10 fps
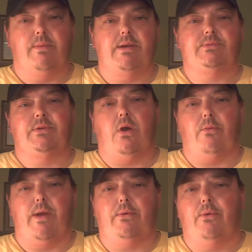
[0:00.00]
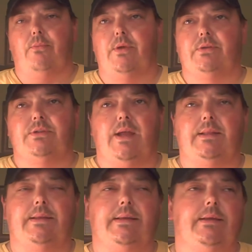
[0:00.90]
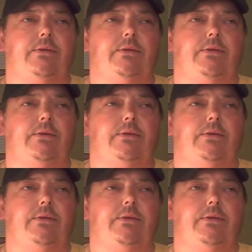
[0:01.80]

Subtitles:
Everybody's been talking about group builds lately.